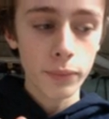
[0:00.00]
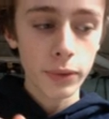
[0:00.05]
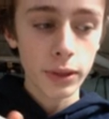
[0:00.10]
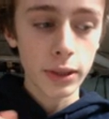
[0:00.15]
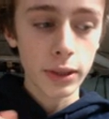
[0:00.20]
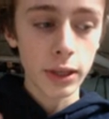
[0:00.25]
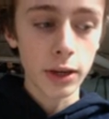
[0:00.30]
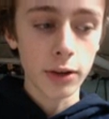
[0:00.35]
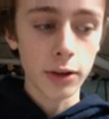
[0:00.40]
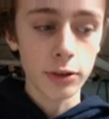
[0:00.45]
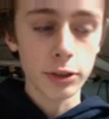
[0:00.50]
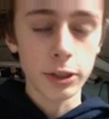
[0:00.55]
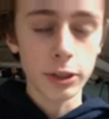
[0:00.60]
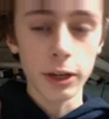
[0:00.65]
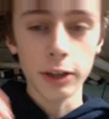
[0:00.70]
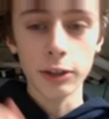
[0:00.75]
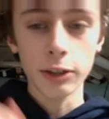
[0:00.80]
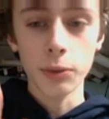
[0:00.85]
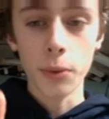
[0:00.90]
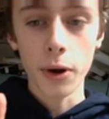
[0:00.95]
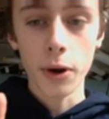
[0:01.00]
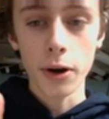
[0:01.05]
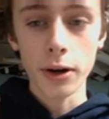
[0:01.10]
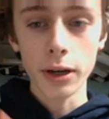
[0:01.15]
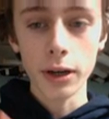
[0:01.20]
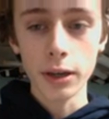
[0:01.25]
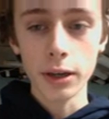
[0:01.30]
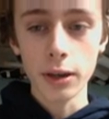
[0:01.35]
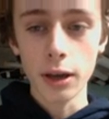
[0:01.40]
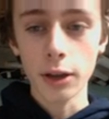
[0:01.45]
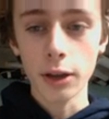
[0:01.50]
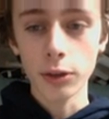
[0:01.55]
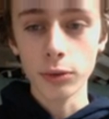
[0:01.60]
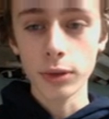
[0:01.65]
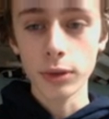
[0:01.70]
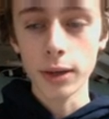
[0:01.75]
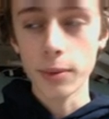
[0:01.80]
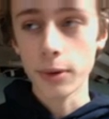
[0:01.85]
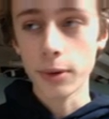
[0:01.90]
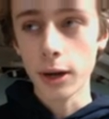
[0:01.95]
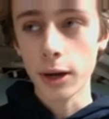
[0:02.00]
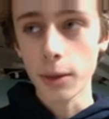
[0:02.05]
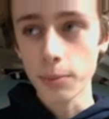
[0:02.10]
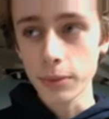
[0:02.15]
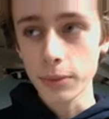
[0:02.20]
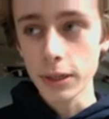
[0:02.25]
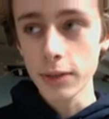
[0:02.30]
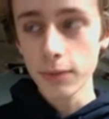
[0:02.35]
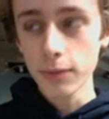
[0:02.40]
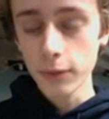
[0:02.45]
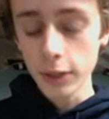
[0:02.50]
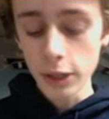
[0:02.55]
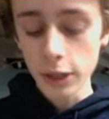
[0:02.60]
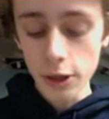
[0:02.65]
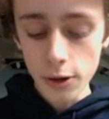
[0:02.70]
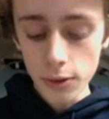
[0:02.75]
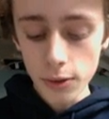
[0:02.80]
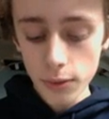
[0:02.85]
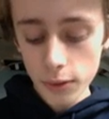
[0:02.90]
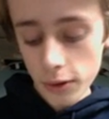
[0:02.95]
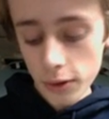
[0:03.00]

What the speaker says: their January Hello Neighbor update video,